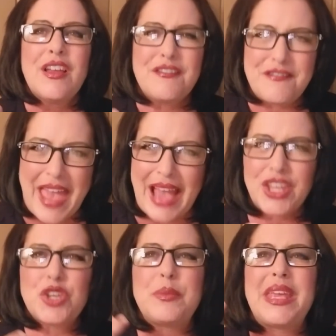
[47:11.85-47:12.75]

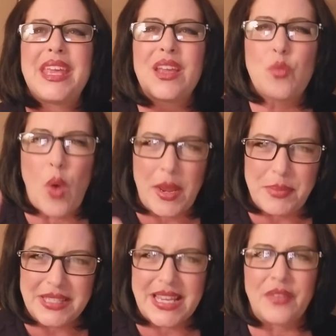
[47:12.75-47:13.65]
vacuuming,
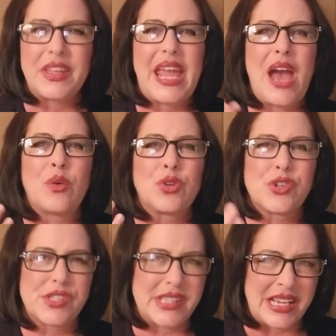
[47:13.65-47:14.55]
wiping down the
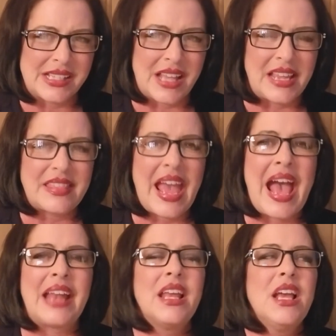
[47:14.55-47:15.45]
counters, things like
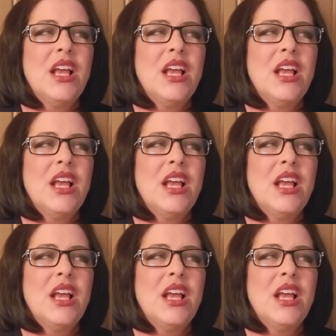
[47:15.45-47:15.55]
that.